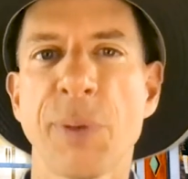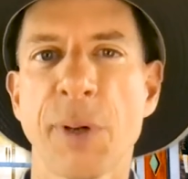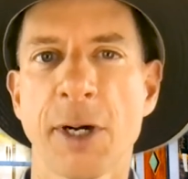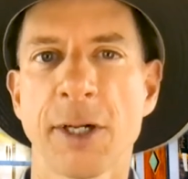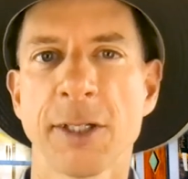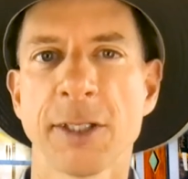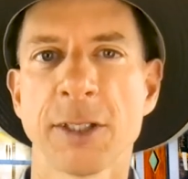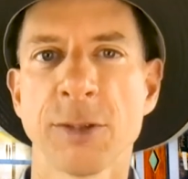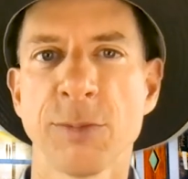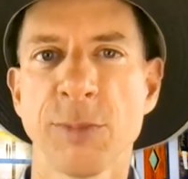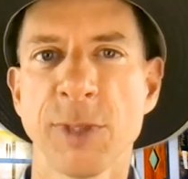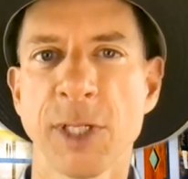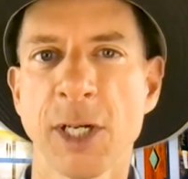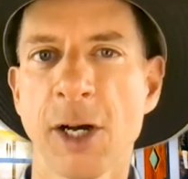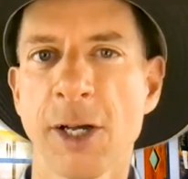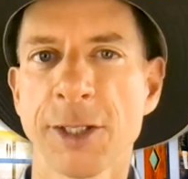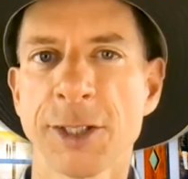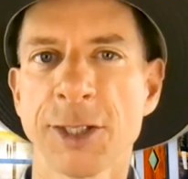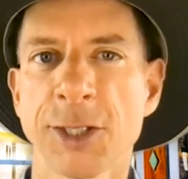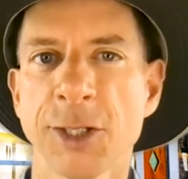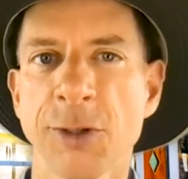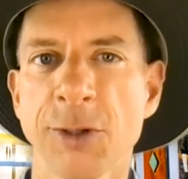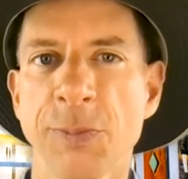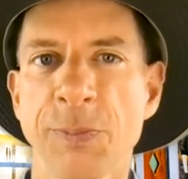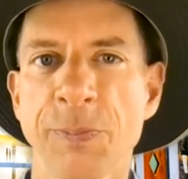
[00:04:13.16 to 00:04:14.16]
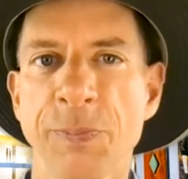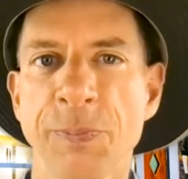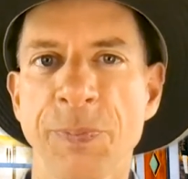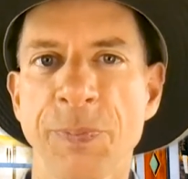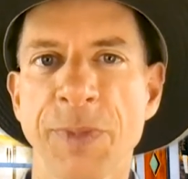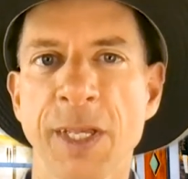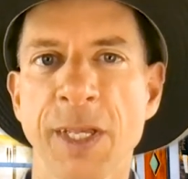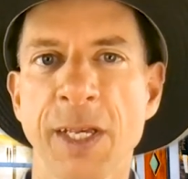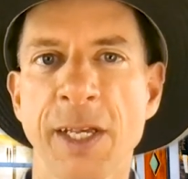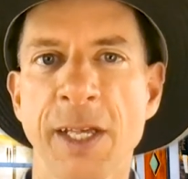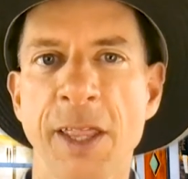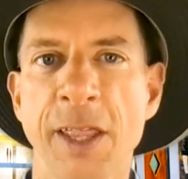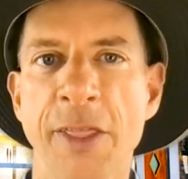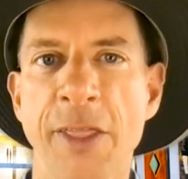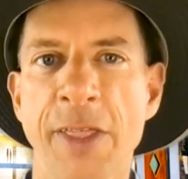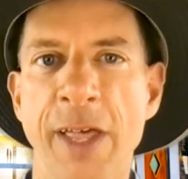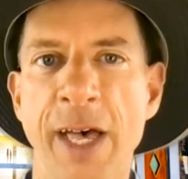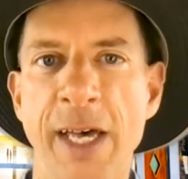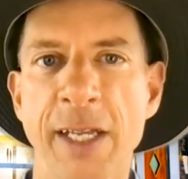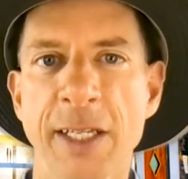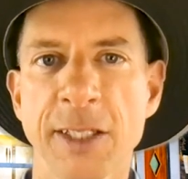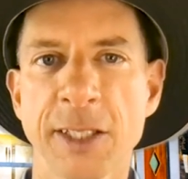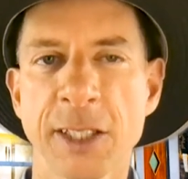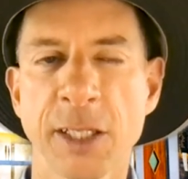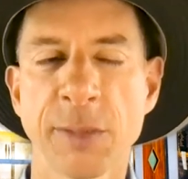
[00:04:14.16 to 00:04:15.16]
part to me also
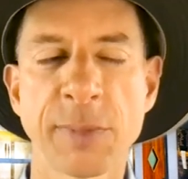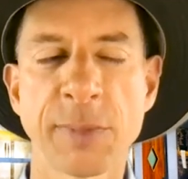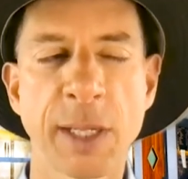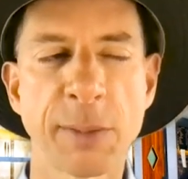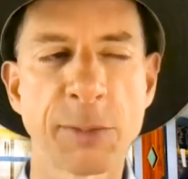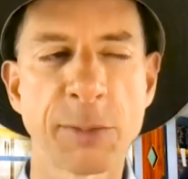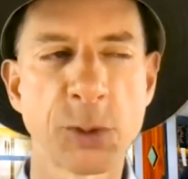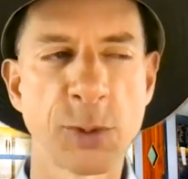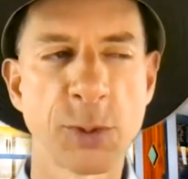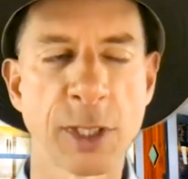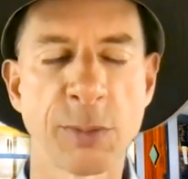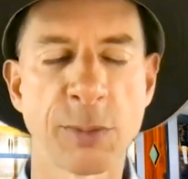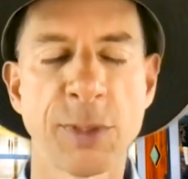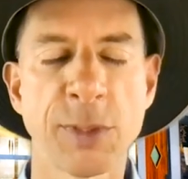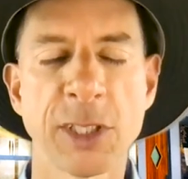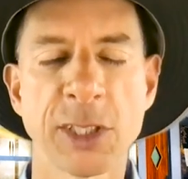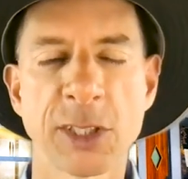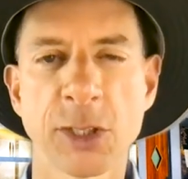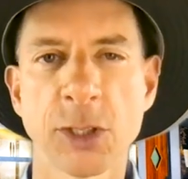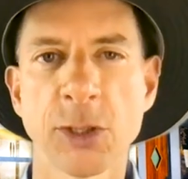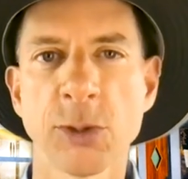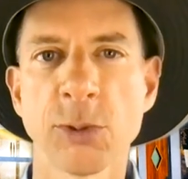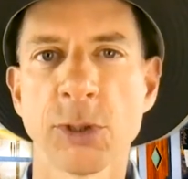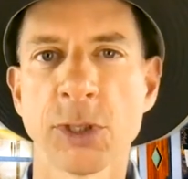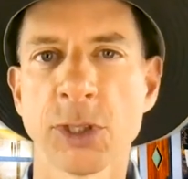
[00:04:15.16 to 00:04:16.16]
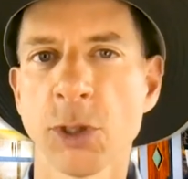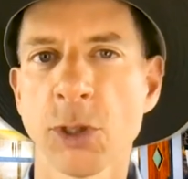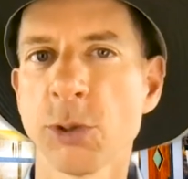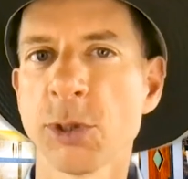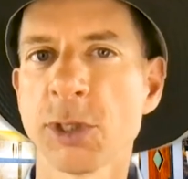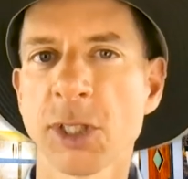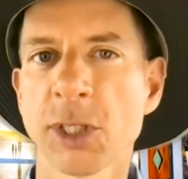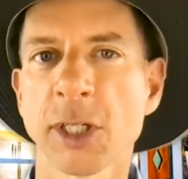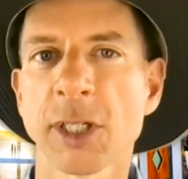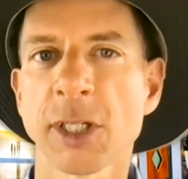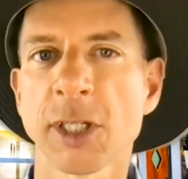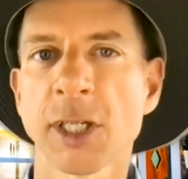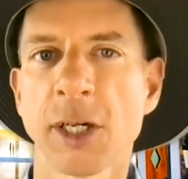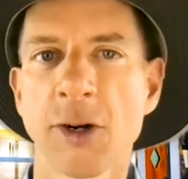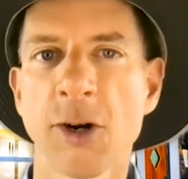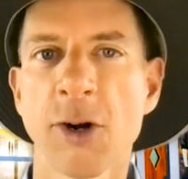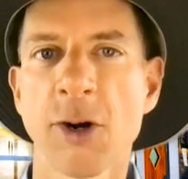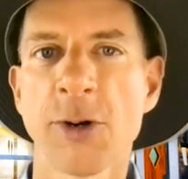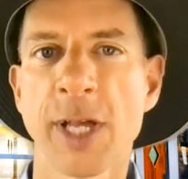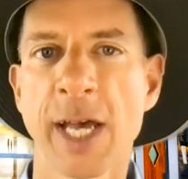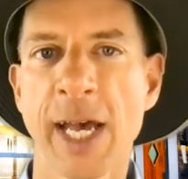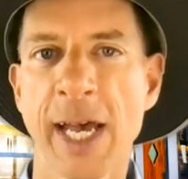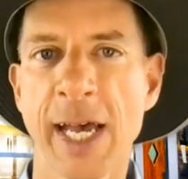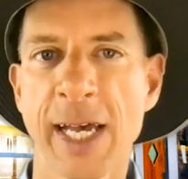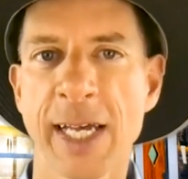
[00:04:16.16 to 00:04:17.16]
that sometimes we can be so so stuck in our
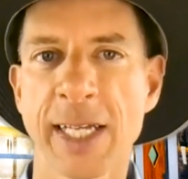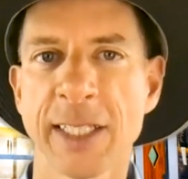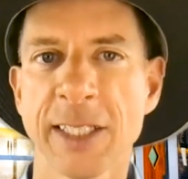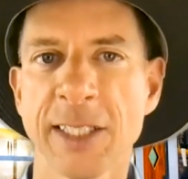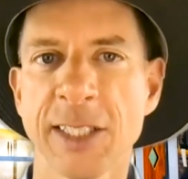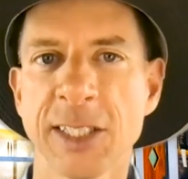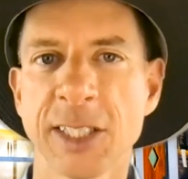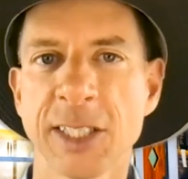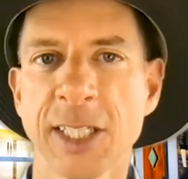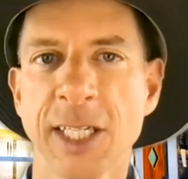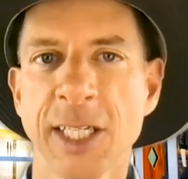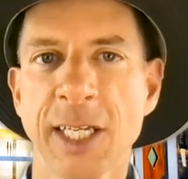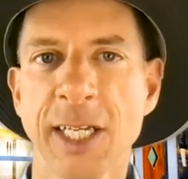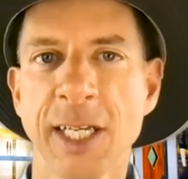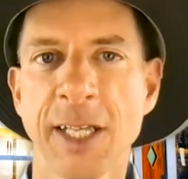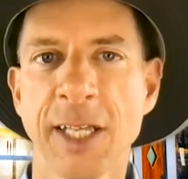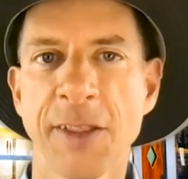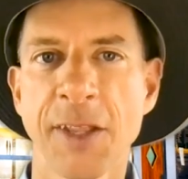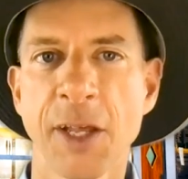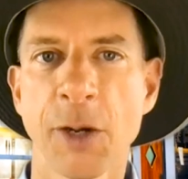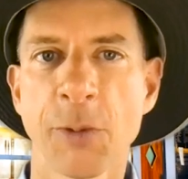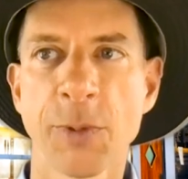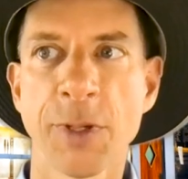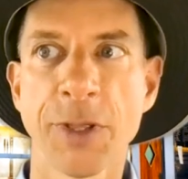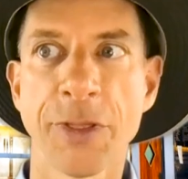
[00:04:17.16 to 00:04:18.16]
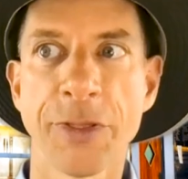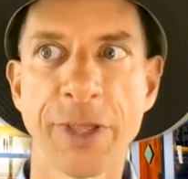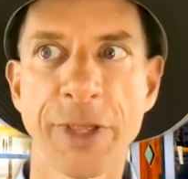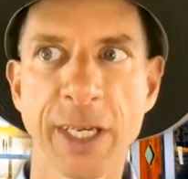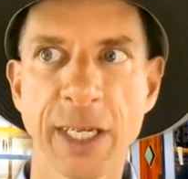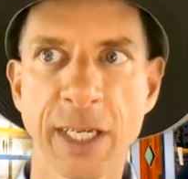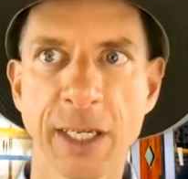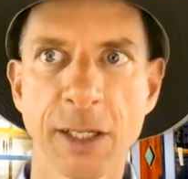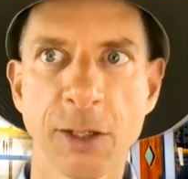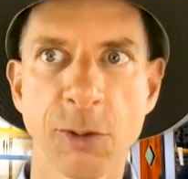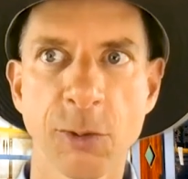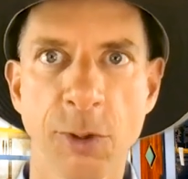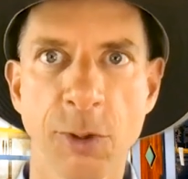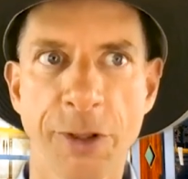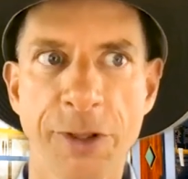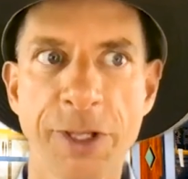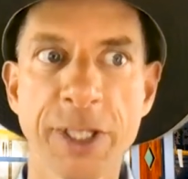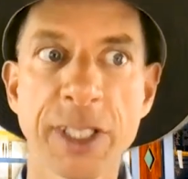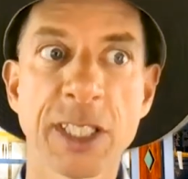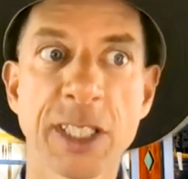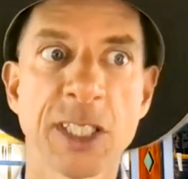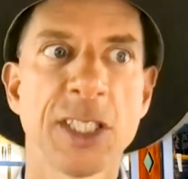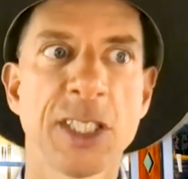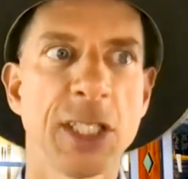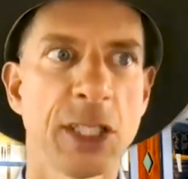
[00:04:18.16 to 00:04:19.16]
own heads that we think well
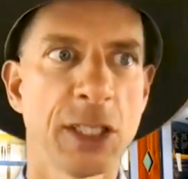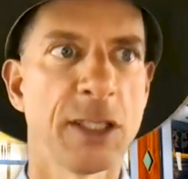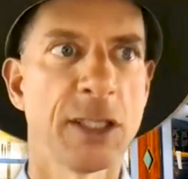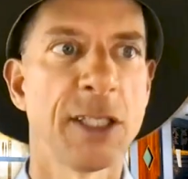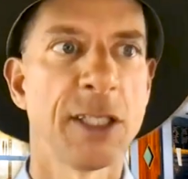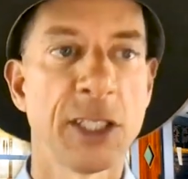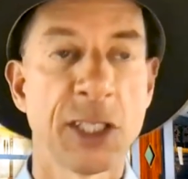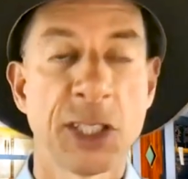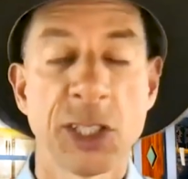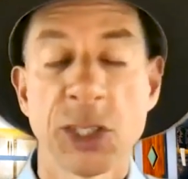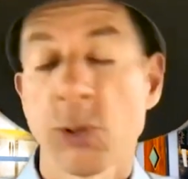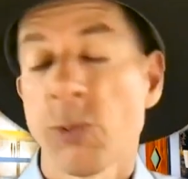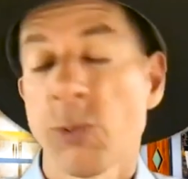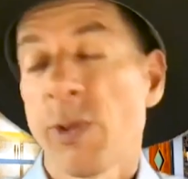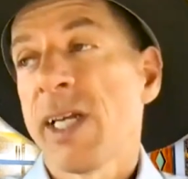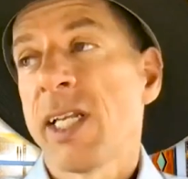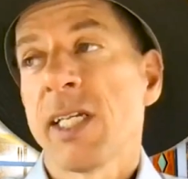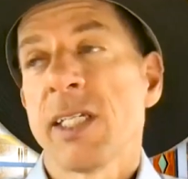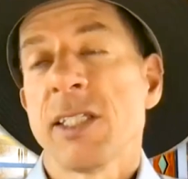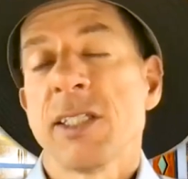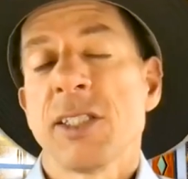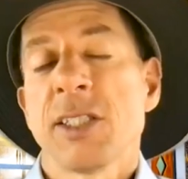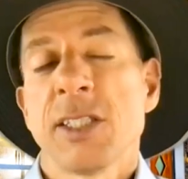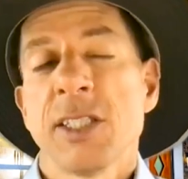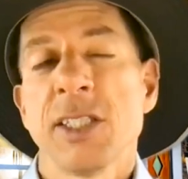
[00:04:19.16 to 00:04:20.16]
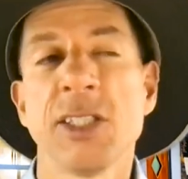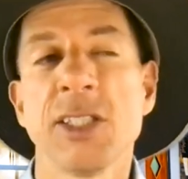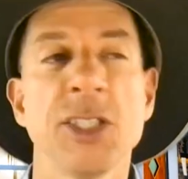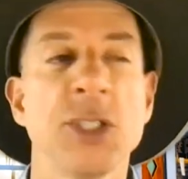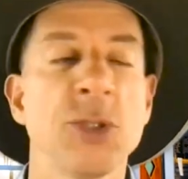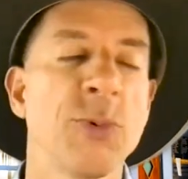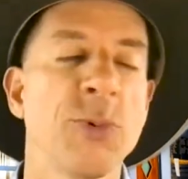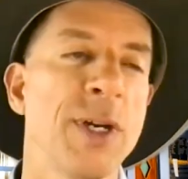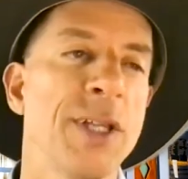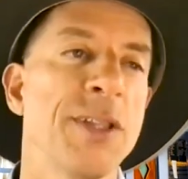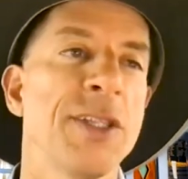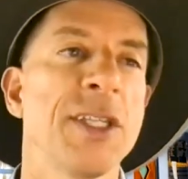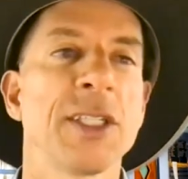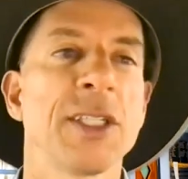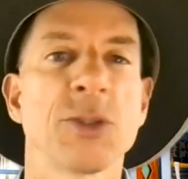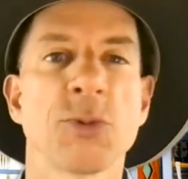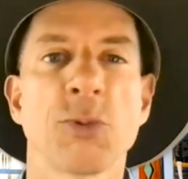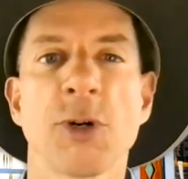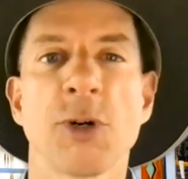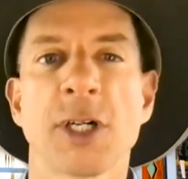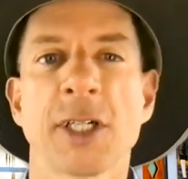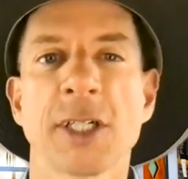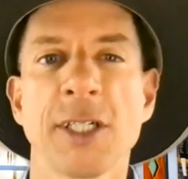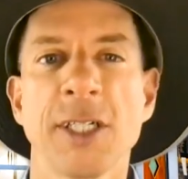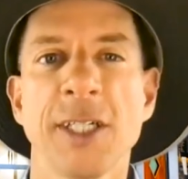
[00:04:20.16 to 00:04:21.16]
this is the this is the way it is this is the way things
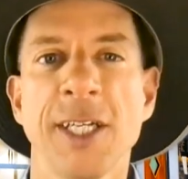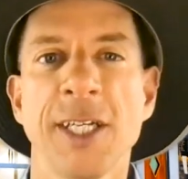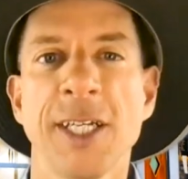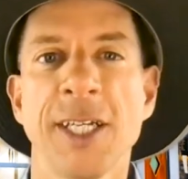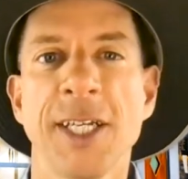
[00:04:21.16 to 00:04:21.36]
work